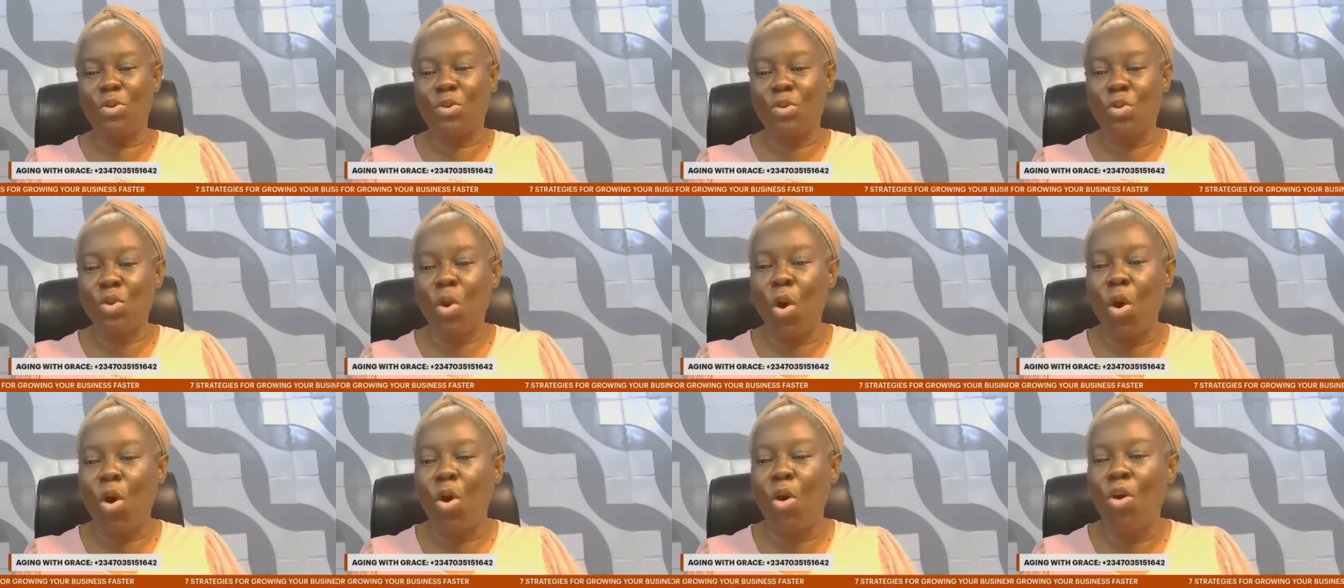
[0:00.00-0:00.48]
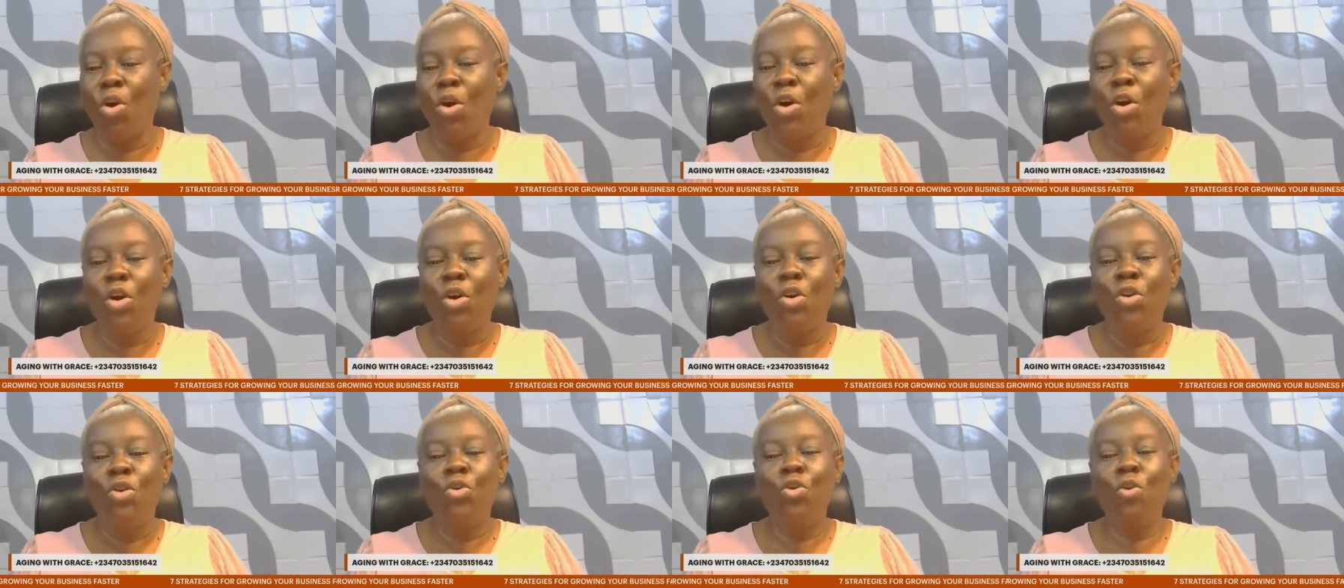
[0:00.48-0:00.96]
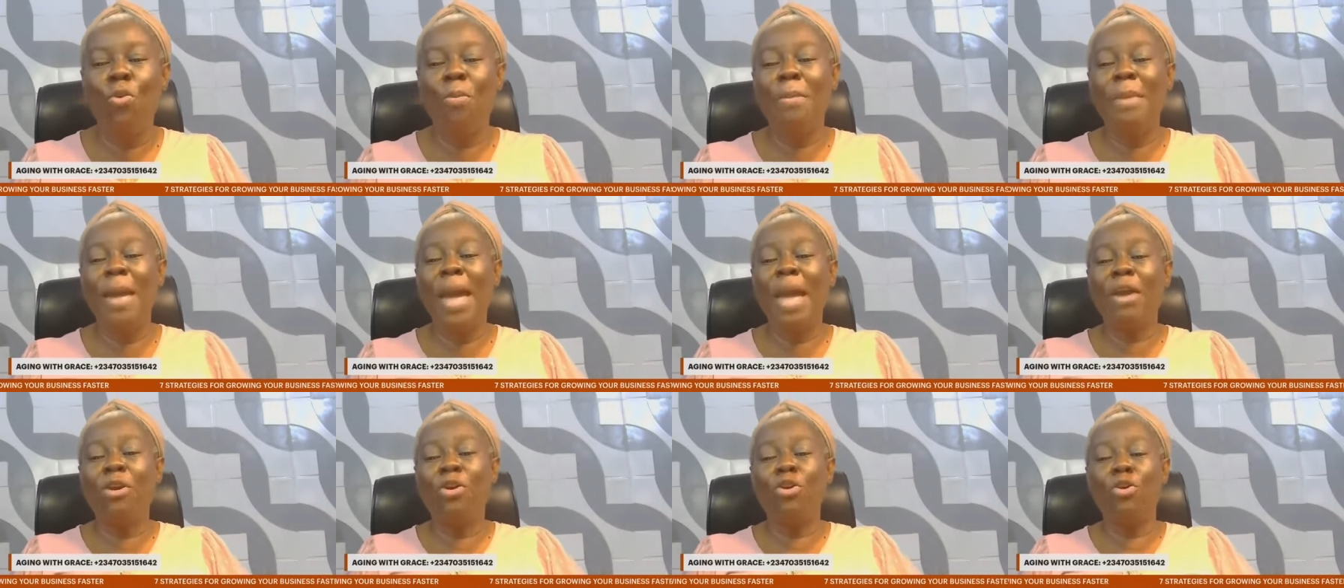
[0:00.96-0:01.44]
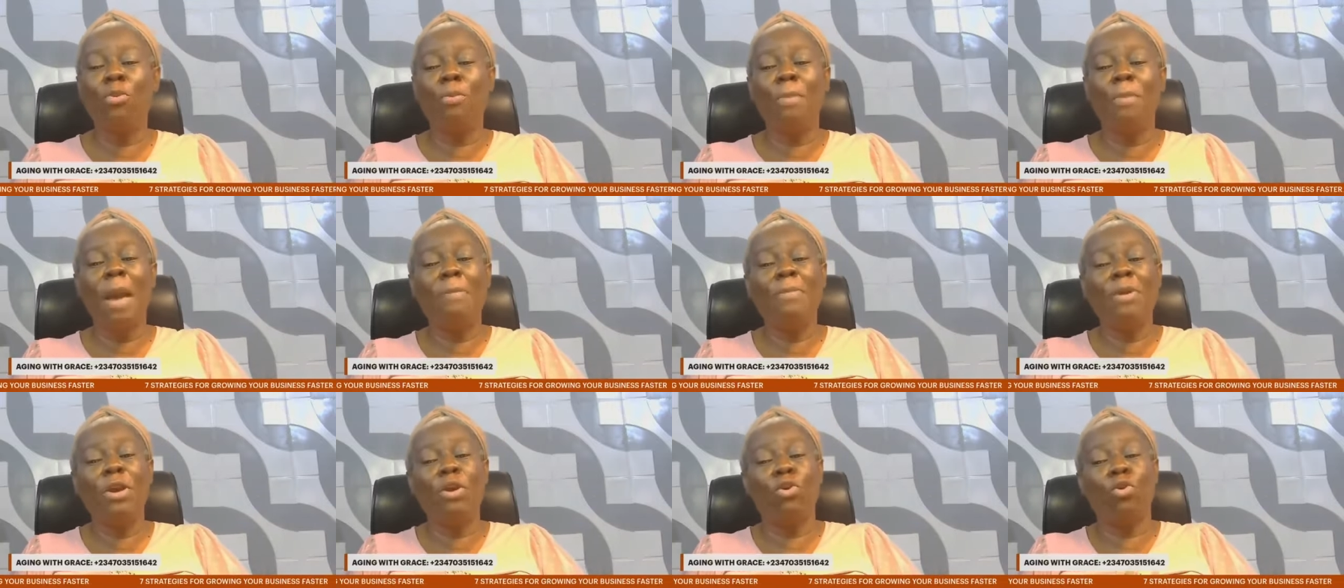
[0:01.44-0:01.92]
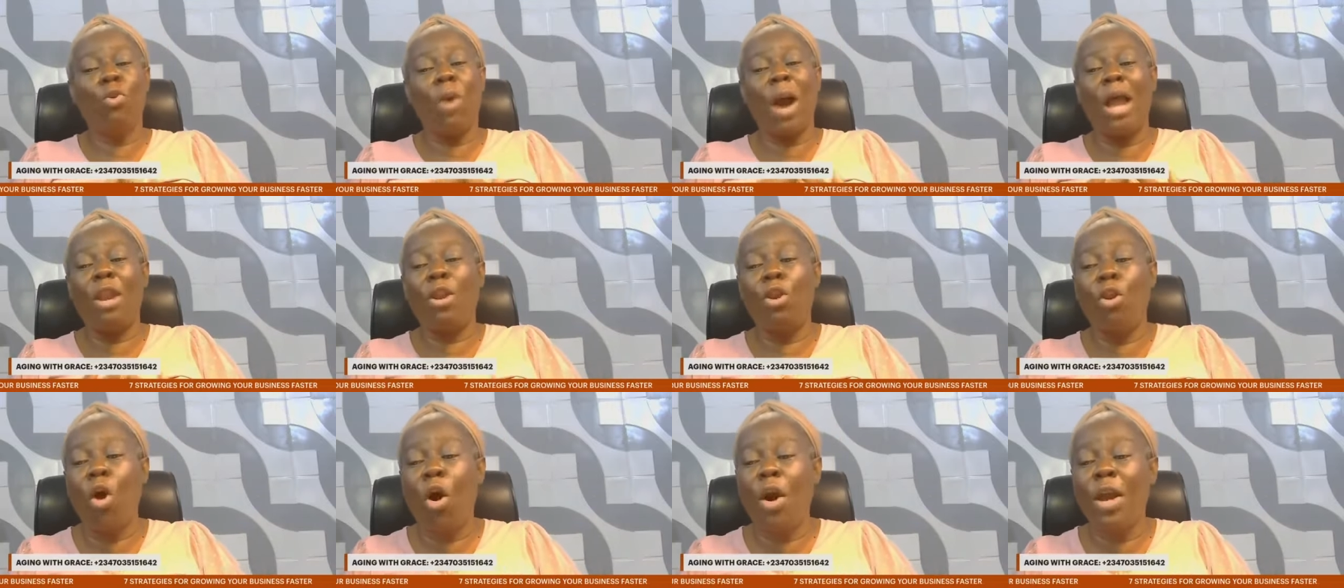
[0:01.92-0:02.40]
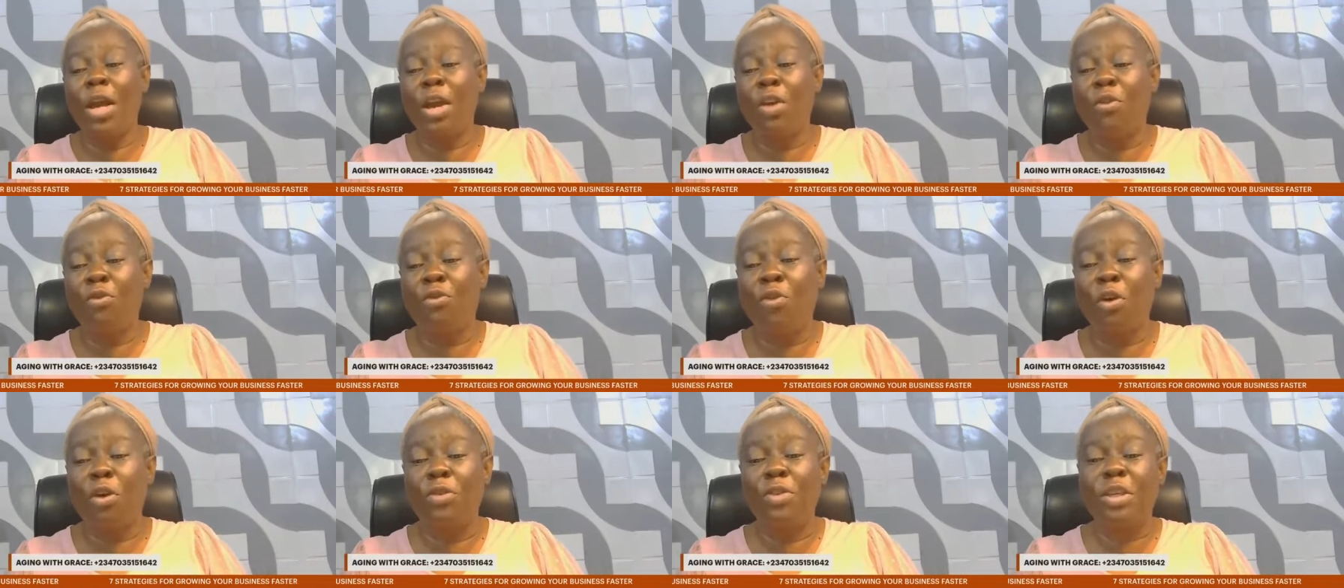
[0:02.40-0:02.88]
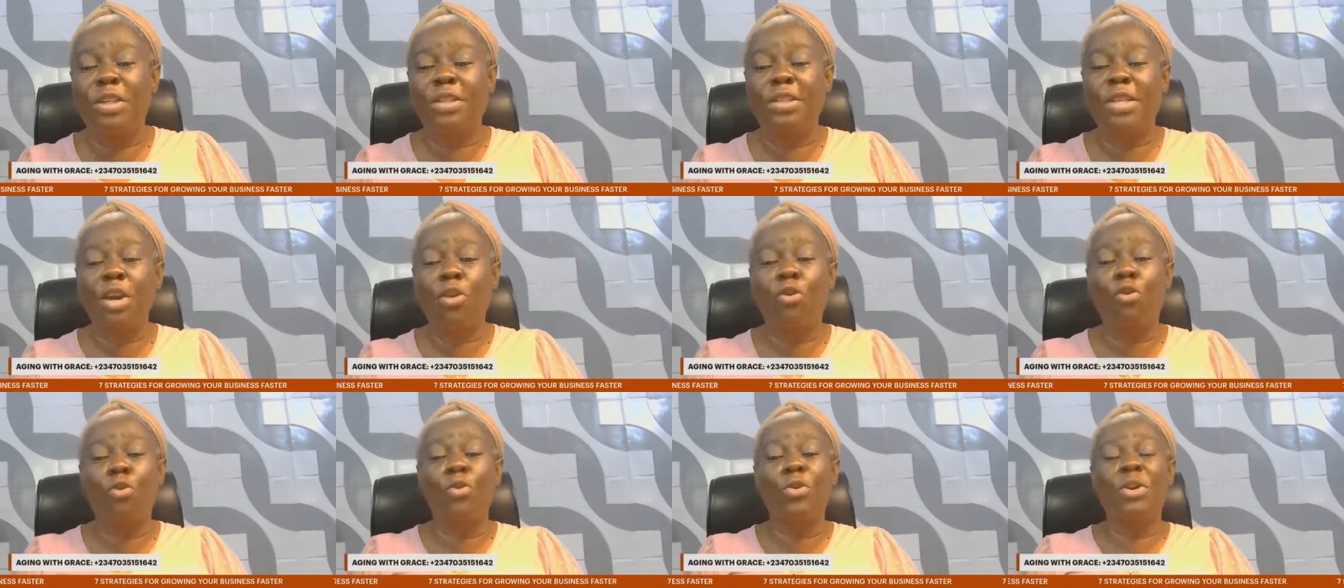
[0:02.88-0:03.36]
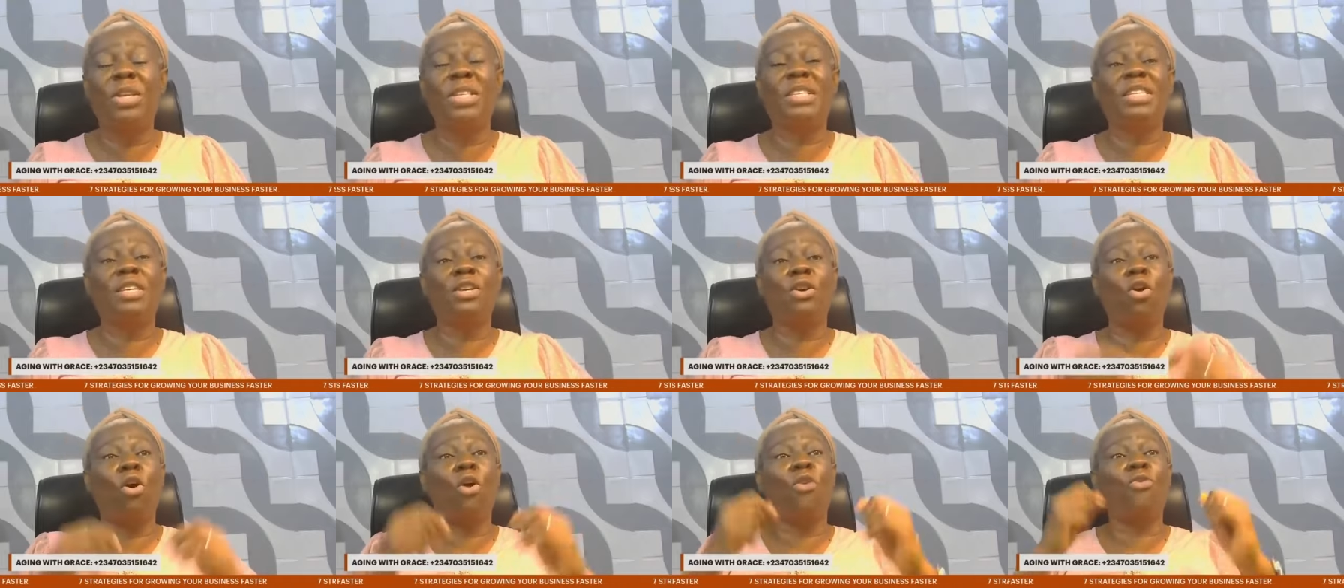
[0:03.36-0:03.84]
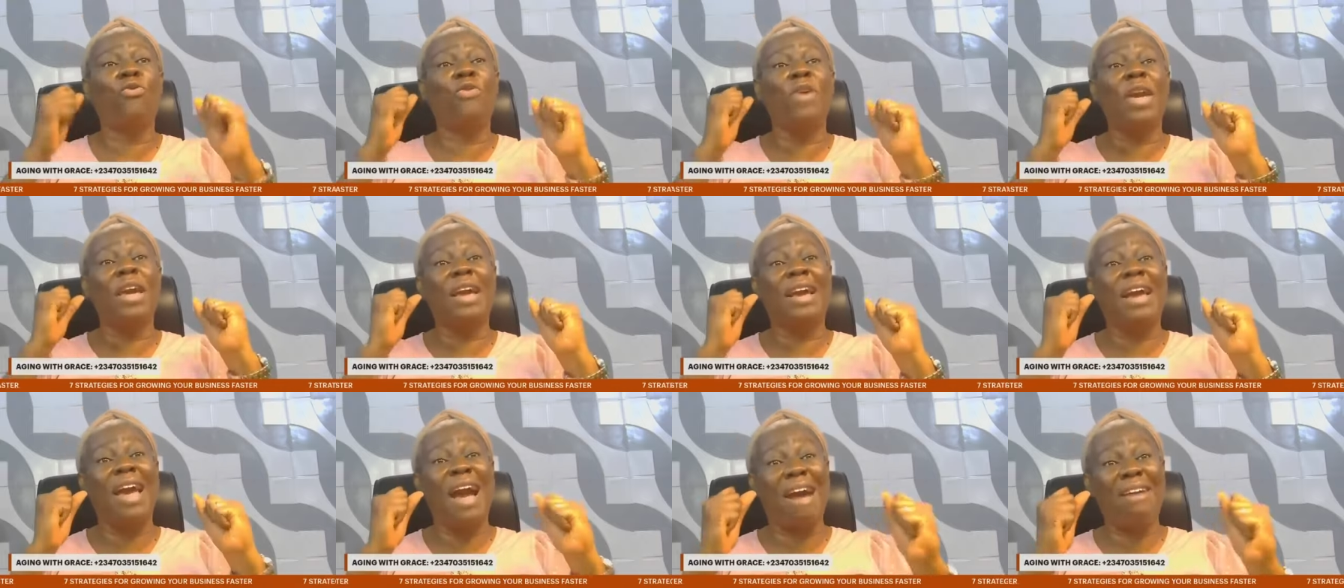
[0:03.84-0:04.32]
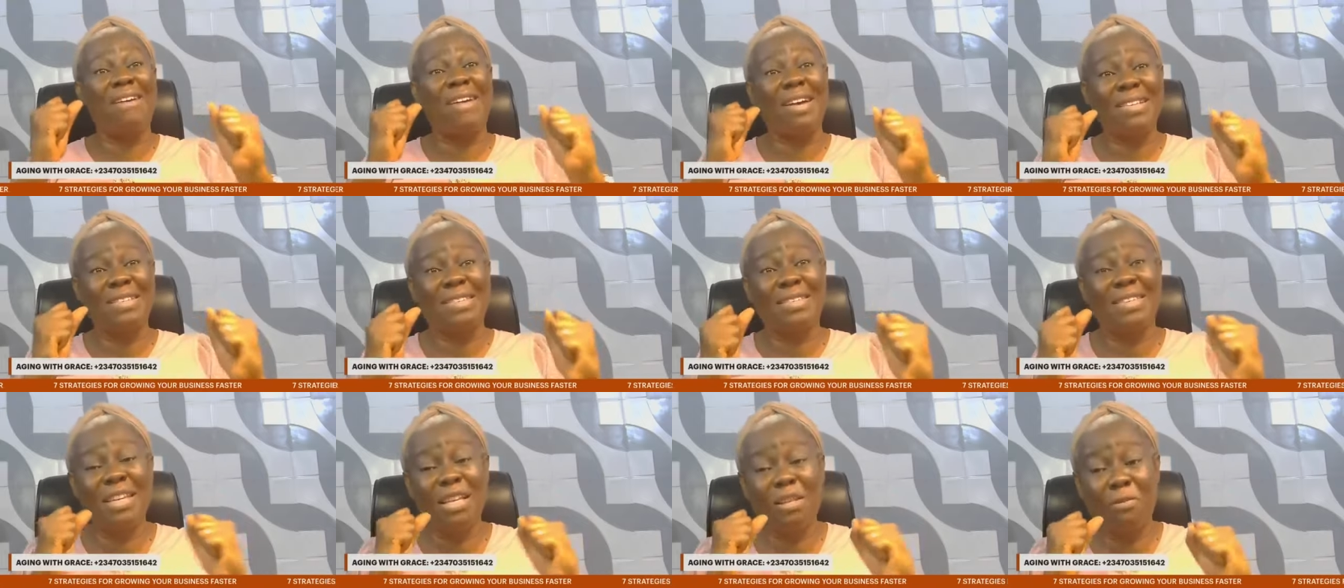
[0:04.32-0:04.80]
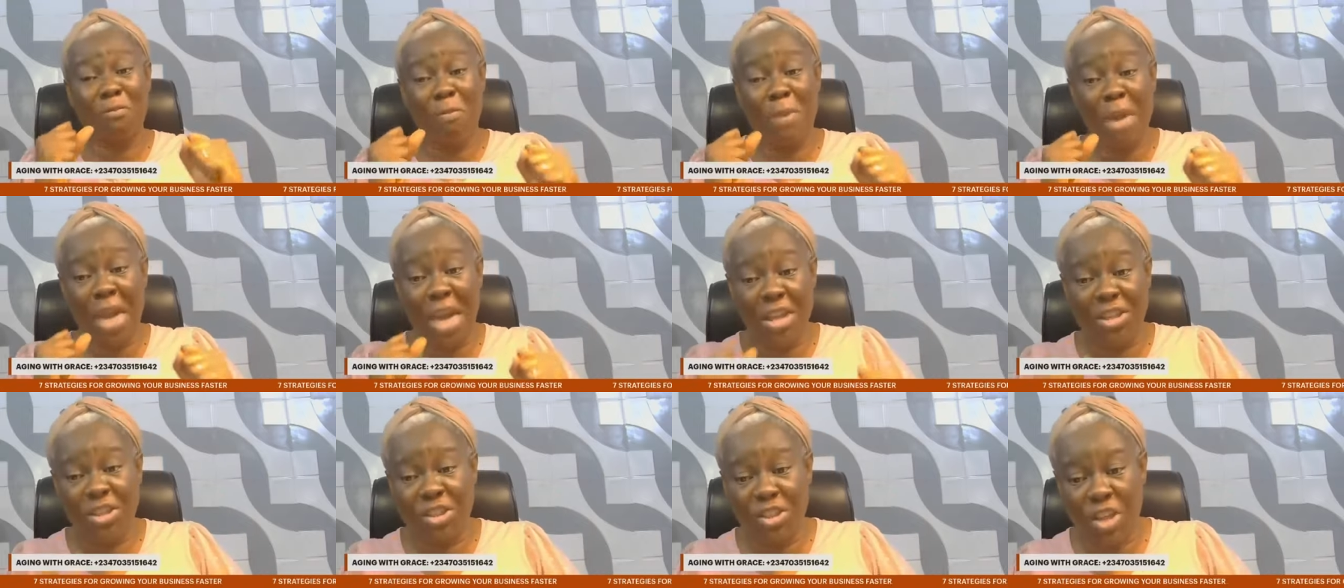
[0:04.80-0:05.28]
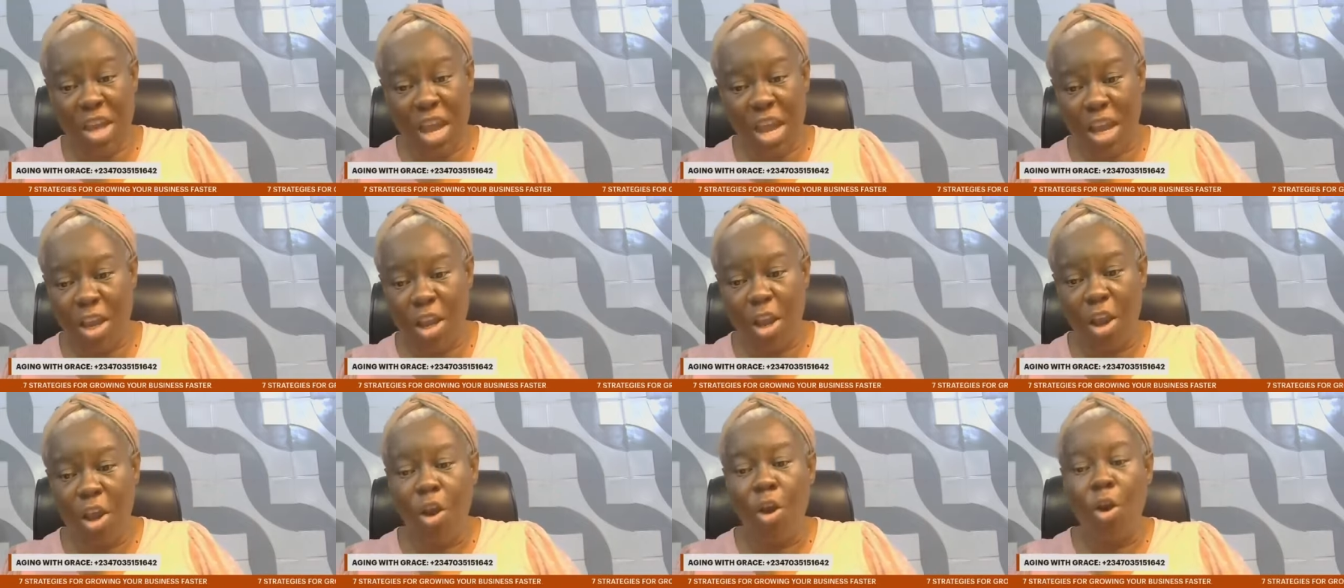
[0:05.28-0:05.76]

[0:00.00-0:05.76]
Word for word: So you may maybe you are longing for the security of a guaranteed paycheck,